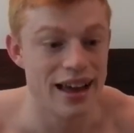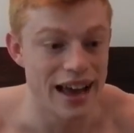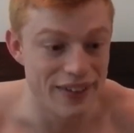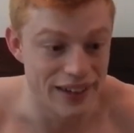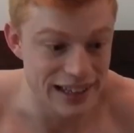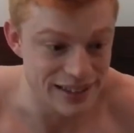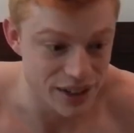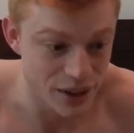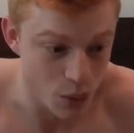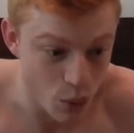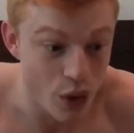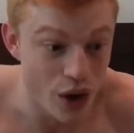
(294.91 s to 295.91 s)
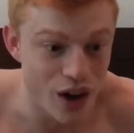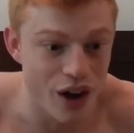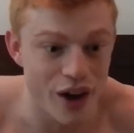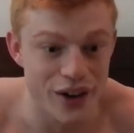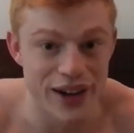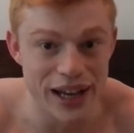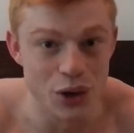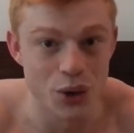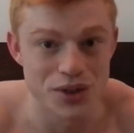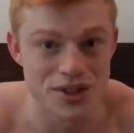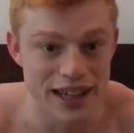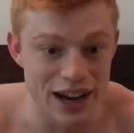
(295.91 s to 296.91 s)
and they need to work harder in
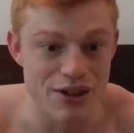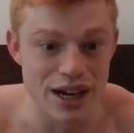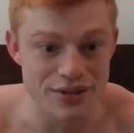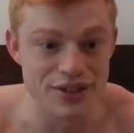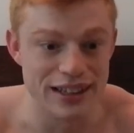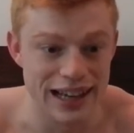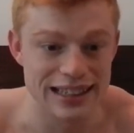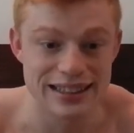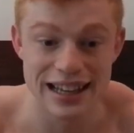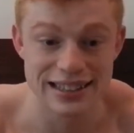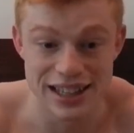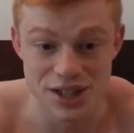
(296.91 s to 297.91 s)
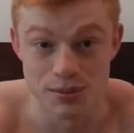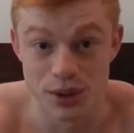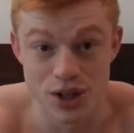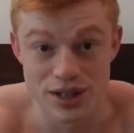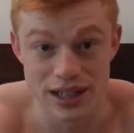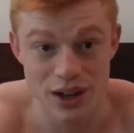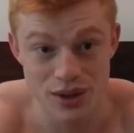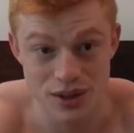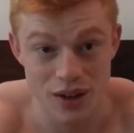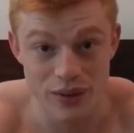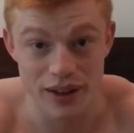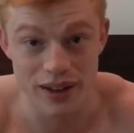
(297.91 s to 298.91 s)
order to get ready for the next leg session because they know it's
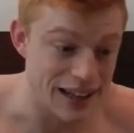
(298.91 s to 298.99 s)
coming.